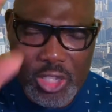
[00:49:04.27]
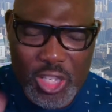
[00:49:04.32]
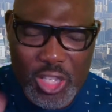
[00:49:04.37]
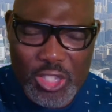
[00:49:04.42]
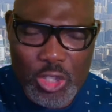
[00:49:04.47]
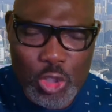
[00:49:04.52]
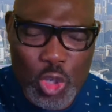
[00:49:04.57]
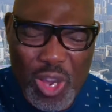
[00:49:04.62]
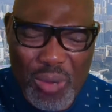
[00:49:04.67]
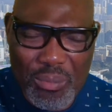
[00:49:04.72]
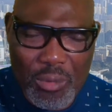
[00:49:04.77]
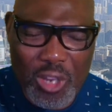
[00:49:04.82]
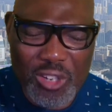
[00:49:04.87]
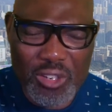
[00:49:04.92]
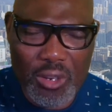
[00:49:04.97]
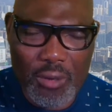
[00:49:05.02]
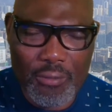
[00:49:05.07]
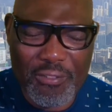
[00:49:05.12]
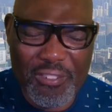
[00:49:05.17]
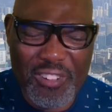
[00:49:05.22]
is your
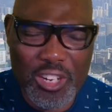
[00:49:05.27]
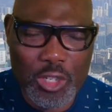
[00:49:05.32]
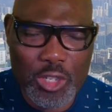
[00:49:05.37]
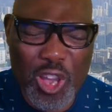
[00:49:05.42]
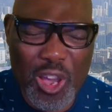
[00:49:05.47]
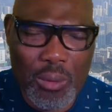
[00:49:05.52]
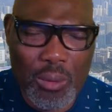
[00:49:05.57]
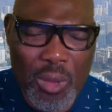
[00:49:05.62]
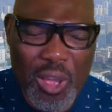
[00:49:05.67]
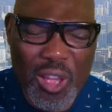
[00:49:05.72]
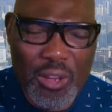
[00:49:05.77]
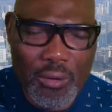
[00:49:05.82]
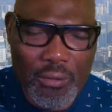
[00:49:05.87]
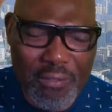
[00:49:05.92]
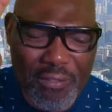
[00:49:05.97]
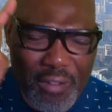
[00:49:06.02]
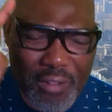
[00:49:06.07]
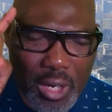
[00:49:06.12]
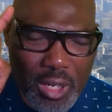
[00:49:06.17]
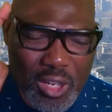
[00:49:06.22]
month of freedom,
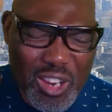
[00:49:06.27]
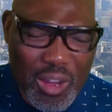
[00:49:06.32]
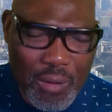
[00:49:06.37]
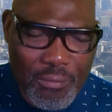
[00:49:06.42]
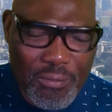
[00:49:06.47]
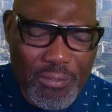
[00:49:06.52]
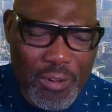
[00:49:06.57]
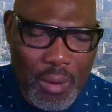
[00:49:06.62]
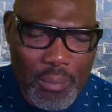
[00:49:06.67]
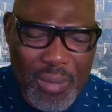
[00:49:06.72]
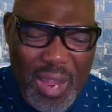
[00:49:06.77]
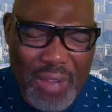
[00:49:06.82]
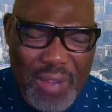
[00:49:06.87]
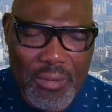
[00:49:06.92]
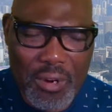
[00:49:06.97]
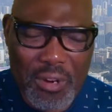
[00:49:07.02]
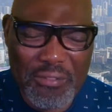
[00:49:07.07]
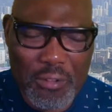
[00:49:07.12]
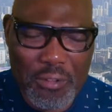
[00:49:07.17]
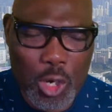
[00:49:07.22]
freedom from
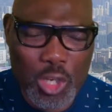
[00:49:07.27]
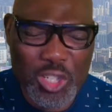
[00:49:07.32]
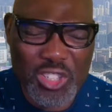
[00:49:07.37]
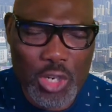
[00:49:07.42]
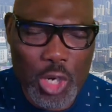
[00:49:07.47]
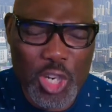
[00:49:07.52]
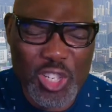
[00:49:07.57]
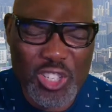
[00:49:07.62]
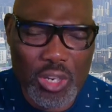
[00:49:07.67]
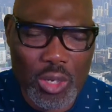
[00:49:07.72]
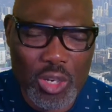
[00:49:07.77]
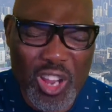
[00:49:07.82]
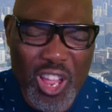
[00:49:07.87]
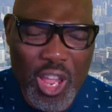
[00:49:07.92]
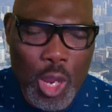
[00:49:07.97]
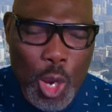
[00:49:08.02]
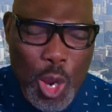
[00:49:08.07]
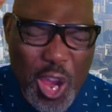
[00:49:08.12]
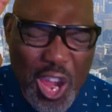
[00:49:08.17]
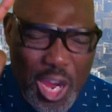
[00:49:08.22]
every frustration,
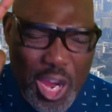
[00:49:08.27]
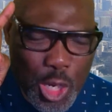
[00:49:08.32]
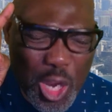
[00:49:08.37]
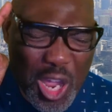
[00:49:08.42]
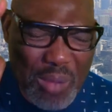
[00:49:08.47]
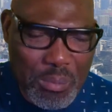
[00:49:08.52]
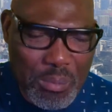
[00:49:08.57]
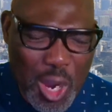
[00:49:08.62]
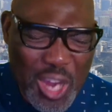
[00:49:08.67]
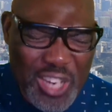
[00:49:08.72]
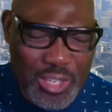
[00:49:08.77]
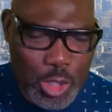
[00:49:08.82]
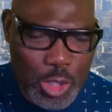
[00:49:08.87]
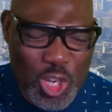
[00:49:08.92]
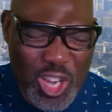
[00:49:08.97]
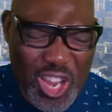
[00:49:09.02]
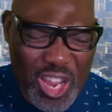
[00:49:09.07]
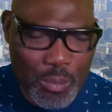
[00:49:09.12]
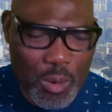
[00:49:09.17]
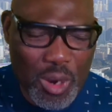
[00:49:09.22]
in the mighty
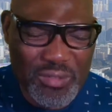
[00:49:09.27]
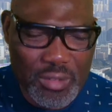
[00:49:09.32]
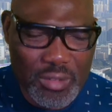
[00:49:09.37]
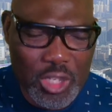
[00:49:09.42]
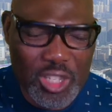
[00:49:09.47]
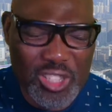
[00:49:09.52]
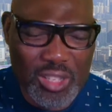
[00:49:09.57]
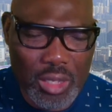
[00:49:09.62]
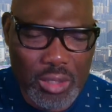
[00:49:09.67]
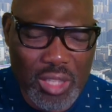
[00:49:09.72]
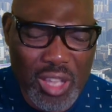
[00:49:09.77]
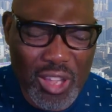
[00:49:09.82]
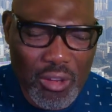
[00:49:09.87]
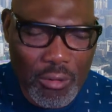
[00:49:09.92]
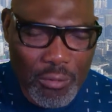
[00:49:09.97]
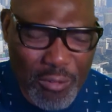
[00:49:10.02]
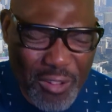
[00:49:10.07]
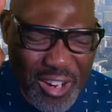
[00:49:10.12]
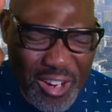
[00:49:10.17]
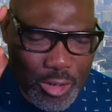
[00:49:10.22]
name of Jesus,
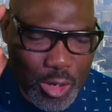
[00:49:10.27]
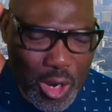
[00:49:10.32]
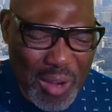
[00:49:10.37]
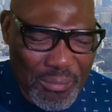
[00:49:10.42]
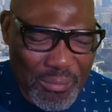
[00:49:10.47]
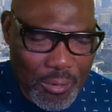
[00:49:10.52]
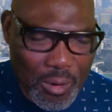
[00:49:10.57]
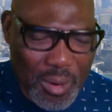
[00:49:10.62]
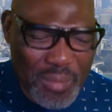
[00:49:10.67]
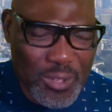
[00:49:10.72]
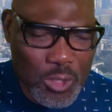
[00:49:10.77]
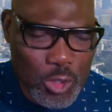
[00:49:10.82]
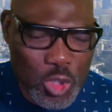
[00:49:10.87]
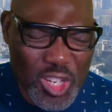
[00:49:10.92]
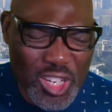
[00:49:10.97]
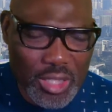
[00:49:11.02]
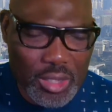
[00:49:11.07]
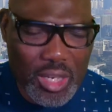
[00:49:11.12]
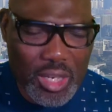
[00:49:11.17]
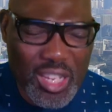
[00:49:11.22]
freedom from
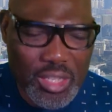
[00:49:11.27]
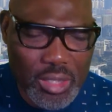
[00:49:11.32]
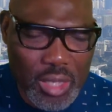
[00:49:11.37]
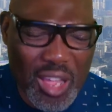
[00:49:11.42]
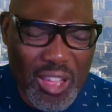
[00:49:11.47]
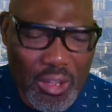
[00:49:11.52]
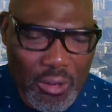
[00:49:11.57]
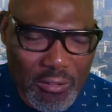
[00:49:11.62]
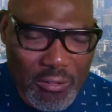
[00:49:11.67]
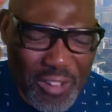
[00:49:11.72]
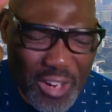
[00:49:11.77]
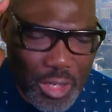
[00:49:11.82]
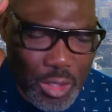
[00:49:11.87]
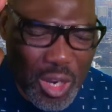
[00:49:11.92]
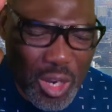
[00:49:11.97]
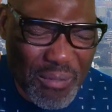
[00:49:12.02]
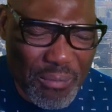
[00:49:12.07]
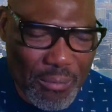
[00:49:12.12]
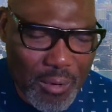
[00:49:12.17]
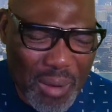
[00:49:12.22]
sickness,
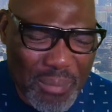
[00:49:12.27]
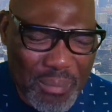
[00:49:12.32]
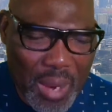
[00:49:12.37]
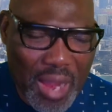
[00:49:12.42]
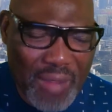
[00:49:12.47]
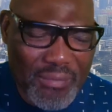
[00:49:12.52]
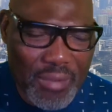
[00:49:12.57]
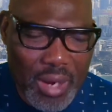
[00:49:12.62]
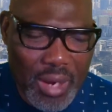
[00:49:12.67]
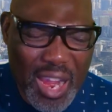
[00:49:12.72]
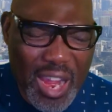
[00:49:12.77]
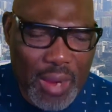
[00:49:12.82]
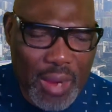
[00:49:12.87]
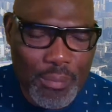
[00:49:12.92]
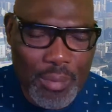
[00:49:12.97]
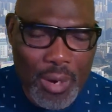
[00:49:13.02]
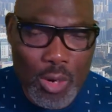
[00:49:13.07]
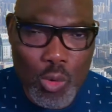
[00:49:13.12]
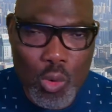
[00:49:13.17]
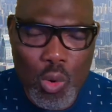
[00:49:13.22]
freedom from every
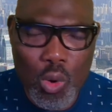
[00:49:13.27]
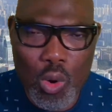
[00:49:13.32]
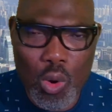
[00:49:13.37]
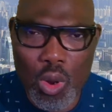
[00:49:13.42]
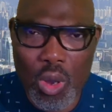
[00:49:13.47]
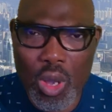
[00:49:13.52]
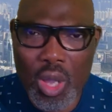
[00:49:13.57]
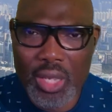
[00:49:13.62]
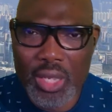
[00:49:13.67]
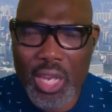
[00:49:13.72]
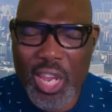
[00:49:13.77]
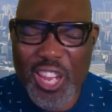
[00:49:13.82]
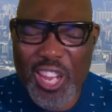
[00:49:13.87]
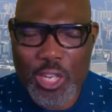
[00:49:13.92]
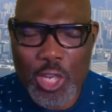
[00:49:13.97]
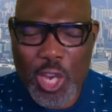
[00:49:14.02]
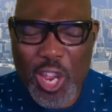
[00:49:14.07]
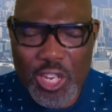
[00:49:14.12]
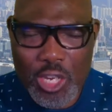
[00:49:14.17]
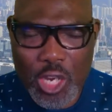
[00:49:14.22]
embargo.
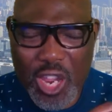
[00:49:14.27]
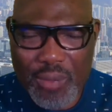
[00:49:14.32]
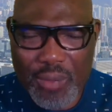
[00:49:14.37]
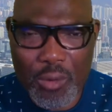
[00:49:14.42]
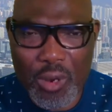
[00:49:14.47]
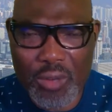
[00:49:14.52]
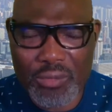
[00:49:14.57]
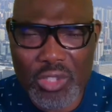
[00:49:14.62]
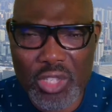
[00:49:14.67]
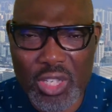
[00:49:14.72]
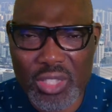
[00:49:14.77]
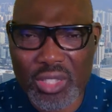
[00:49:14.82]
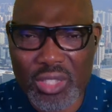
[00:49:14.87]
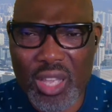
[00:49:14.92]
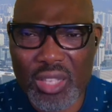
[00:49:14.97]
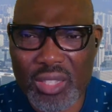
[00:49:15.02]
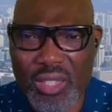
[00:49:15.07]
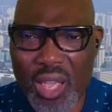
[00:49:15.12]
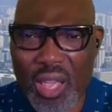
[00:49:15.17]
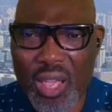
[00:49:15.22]
In the name of
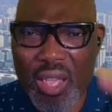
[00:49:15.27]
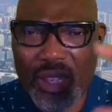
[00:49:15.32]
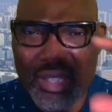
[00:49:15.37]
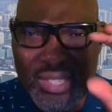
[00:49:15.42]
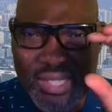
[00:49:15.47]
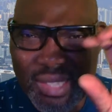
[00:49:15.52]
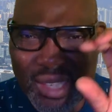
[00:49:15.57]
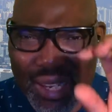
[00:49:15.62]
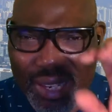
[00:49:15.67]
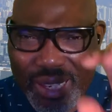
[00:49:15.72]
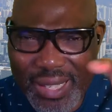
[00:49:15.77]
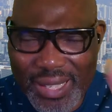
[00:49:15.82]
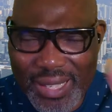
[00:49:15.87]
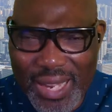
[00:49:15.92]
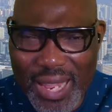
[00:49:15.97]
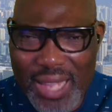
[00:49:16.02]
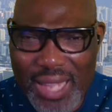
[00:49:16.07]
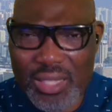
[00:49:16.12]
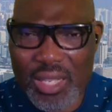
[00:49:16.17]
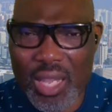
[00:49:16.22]
Jesus,
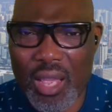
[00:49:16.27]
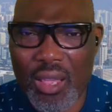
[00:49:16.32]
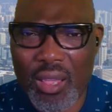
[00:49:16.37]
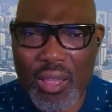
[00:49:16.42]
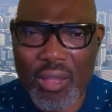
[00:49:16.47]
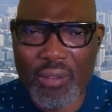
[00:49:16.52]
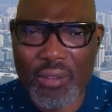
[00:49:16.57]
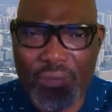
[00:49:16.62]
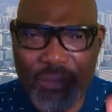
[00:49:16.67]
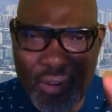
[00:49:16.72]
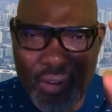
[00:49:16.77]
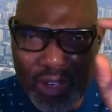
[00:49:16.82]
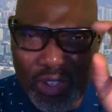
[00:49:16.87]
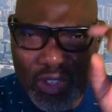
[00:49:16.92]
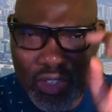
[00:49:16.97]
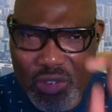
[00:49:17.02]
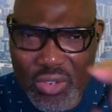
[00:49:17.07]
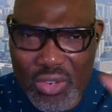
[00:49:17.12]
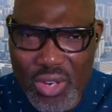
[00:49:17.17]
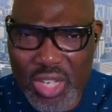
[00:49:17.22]
sickness,
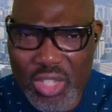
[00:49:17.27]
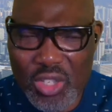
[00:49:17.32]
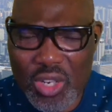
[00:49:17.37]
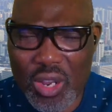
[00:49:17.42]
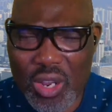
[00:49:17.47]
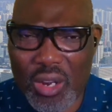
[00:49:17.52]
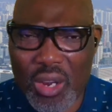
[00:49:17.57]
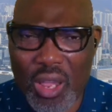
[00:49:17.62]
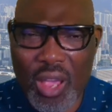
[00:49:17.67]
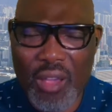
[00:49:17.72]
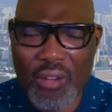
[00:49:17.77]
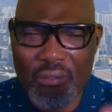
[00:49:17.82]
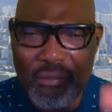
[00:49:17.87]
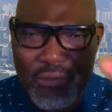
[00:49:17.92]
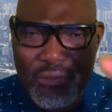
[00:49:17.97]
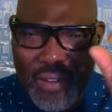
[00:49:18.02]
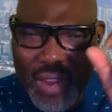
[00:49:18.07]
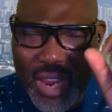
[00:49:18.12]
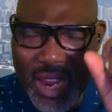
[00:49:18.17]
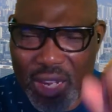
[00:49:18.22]
frustration,
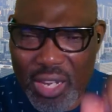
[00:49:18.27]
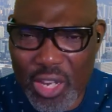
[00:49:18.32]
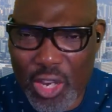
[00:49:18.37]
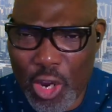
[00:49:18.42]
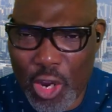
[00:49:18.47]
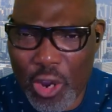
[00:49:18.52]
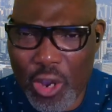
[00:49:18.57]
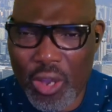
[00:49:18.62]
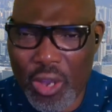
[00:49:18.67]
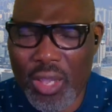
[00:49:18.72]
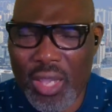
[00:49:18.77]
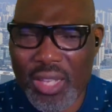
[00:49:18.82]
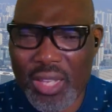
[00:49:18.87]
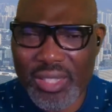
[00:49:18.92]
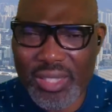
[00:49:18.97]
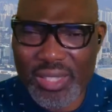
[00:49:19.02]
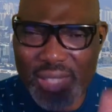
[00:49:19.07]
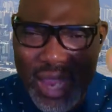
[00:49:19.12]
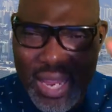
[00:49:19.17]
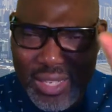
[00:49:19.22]
failure,
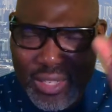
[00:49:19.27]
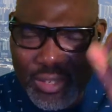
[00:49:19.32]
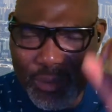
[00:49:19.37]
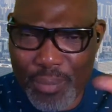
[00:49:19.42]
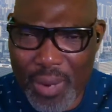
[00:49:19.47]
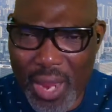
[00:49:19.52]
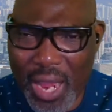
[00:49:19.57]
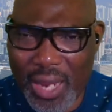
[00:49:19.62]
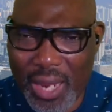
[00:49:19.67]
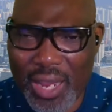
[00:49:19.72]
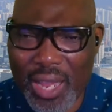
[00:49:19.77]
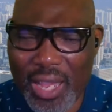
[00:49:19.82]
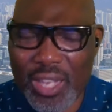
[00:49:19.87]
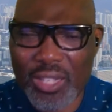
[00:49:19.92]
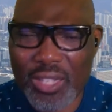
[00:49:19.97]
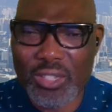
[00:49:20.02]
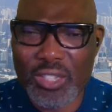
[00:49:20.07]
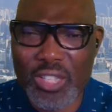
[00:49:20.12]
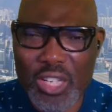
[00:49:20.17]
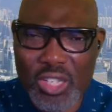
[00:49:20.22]
setback.
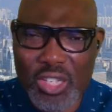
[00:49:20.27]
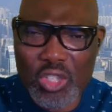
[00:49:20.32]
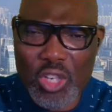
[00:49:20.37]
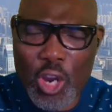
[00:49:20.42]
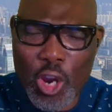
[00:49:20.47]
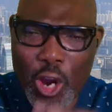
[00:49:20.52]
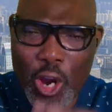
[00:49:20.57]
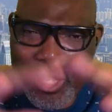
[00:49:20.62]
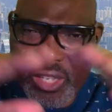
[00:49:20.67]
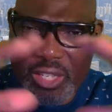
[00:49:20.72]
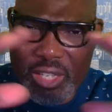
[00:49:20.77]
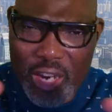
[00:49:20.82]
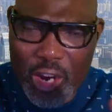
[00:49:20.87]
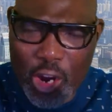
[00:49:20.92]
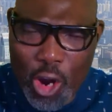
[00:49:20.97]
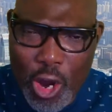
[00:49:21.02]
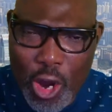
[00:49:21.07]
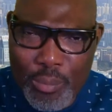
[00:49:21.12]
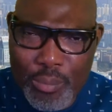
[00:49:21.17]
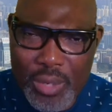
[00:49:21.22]
These are the
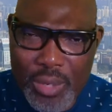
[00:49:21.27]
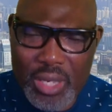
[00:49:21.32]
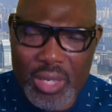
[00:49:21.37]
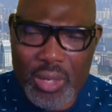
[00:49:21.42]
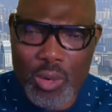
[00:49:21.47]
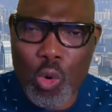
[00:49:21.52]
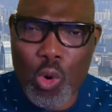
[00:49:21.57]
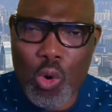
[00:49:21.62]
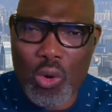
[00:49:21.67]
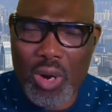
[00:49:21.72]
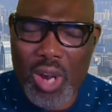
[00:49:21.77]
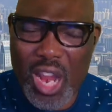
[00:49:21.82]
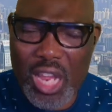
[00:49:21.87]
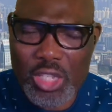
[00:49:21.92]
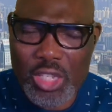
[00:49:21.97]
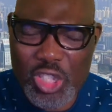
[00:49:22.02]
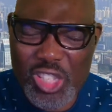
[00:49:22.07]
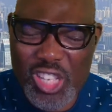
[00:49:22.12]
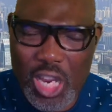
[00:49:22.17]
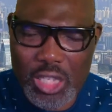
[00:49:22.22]
army. Hora
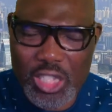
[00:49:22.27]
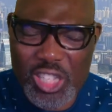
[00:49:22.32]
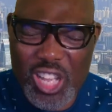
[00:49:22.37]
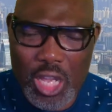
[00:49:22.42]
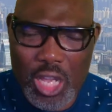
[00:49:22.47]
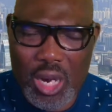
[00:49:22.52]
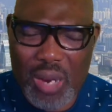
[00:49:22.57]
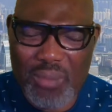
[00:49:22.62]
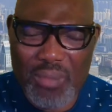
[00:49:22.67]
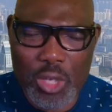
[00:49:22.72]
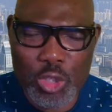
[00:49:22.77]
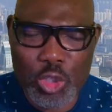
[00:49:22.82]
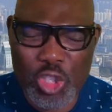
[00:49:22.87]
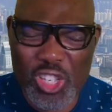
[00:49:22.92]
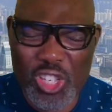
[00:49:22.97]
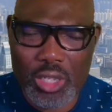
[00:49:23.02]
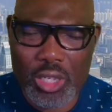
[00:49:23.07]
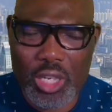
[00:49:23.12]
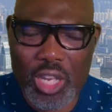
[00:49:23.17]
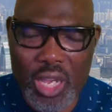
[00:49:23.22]
satara
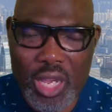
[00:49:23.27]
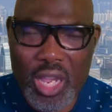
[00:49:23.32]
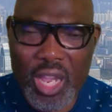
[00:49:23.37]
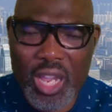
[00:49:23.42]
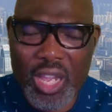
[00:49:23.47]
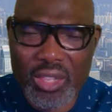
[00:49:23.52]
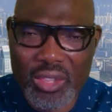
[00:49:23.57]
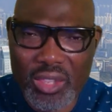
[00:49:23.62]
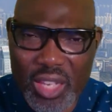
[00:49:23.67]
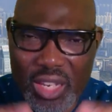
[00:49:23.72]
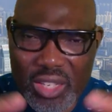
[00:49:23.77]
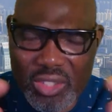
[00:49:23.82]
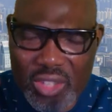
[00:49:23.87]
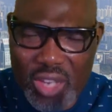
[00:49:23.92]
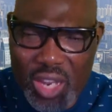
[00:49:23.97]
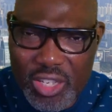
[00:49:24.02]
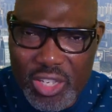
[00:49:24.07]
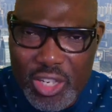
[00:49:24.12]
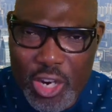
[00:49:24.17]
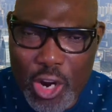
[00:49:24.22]
These
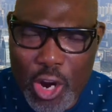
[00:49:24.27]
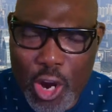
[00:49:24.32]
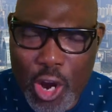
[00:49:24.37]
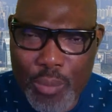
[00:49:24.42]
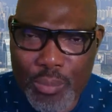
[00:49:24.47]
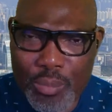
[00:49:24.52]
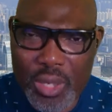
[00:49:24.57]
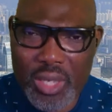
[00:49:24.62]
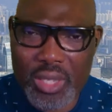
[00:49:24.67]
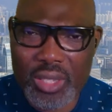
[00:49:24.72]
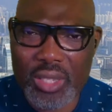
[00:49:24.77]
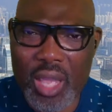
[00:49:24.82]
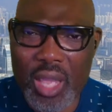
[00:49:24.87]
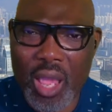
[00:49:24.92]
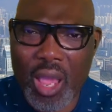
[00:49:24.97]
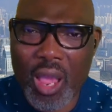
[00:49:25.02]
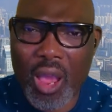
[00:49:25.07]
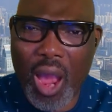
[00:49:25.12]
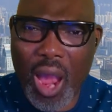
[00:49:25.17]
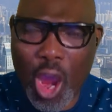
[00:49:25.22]
are the armies,
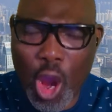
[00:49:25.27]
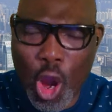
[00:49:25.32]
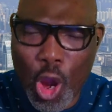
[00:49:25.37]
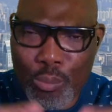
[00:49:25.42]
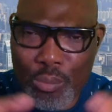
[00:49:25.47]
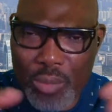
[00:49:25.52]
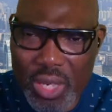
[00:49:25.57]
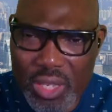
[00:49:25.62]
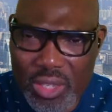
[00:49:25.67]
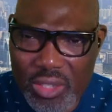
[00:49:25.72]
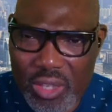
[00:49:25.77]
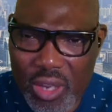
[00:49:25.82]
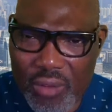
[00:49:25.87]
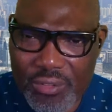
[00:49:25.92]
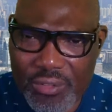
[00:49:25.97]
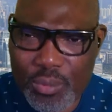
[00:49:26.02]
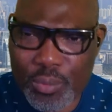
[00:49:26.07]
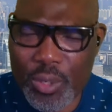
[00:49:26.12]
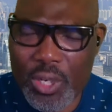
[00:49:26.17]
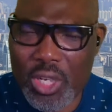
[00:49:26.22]
armies of
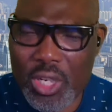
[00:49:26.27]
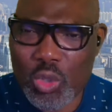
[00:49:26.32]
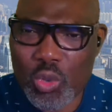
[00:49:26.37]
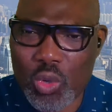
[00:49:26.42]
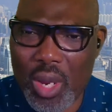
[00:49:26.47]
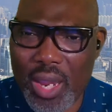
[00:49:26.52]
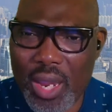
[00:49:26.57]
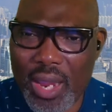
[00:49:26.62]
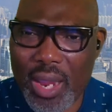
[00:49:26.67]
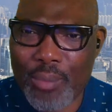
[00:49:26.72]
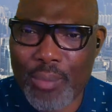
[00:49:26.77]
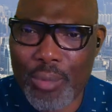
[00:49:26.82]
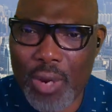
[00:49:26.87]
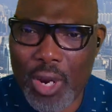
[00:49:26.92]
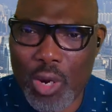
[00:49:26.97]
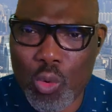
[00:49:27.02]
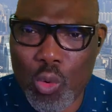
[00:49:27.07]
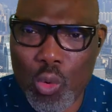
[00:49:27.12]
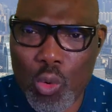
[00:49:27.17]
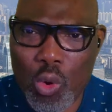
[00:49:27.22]
spiritual
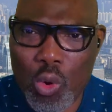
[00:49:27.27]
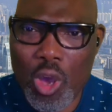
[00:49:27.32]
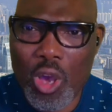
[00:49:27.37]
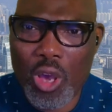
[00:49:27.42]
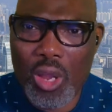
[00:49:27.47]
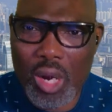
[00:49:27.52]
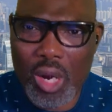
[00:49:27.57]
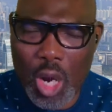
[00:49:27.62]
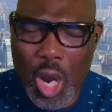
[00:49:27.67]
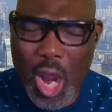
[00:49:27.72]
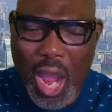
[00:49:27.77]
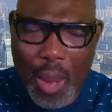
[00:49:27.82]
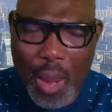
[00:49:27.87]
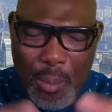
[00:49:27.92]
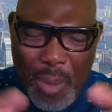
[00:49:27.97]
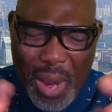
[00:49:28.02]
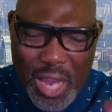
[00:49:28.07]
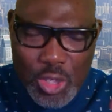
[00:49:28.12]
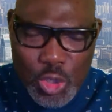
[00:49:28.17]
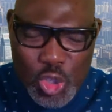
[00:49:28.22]
embargo.
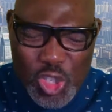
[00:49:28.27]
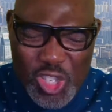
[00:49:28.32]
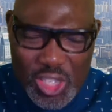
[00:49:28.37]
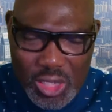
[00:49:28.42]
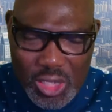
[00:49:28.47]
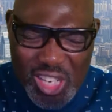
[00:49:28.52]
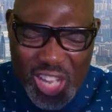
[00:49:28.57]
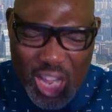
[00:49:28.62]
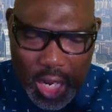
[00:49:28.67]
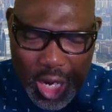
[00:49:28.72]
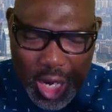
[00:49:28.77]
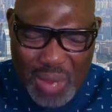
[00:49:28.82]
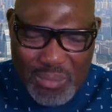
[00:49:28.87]
Ramasita